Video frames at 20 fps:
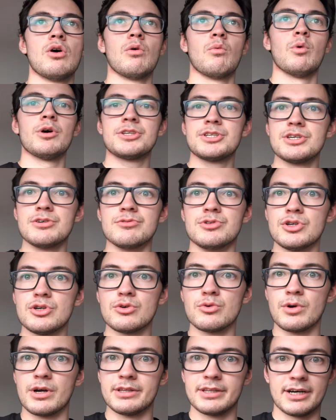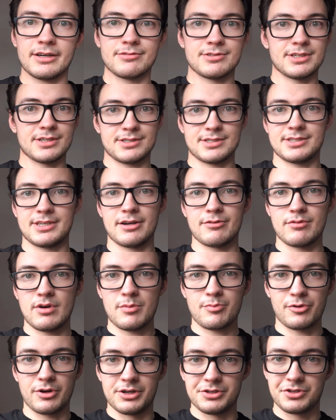What do you do in that 6 to 10
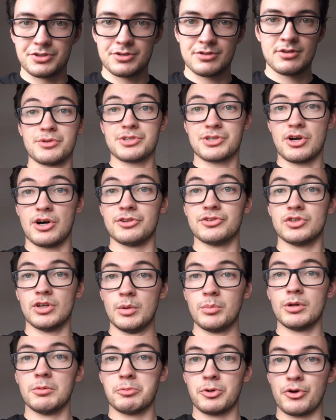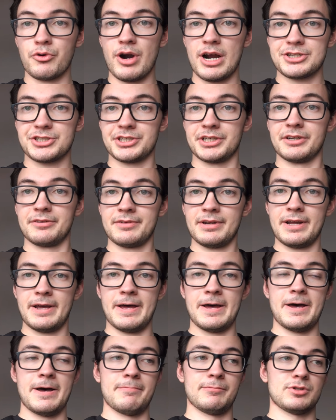rep range? It's called double progression.
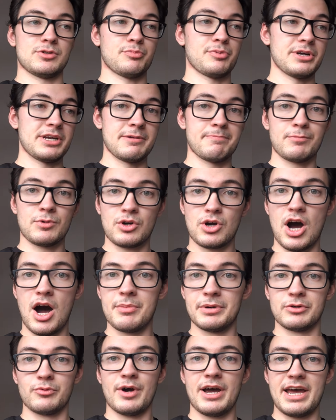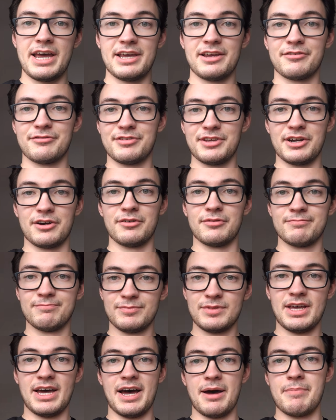It's a pretty common way of,
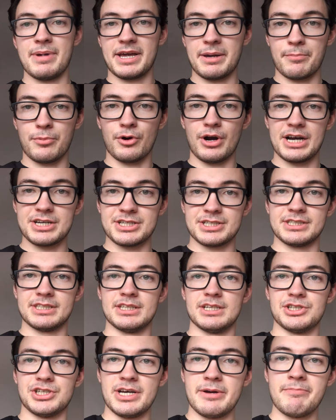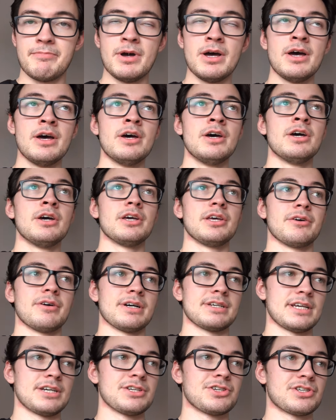making progression in the gym. You're
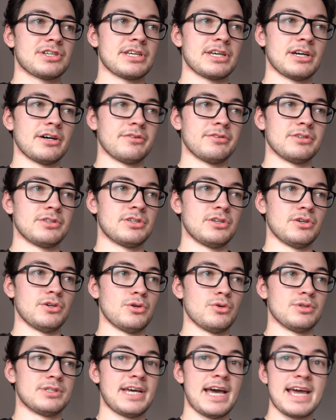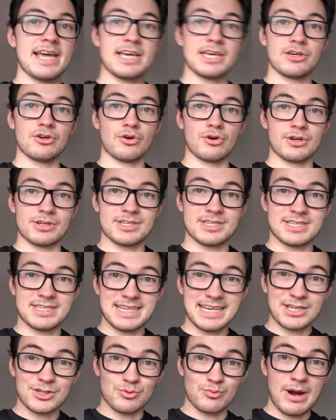essentially going to take your
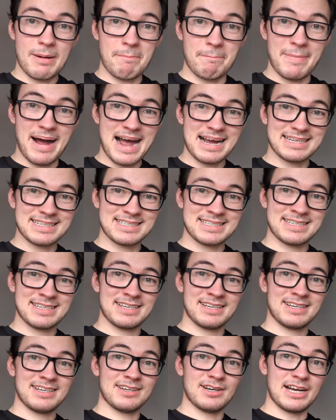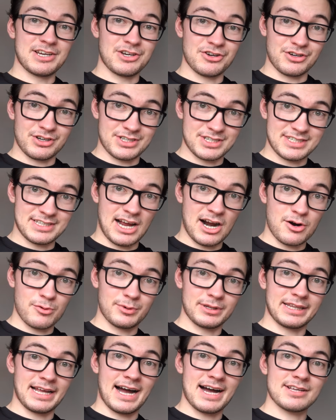6 rep max and you're going to start
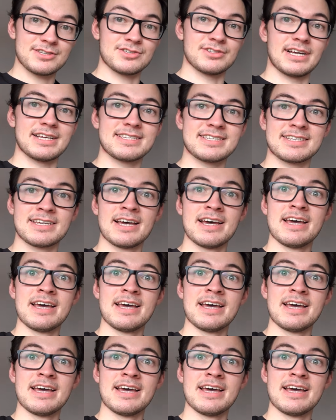with that. So that's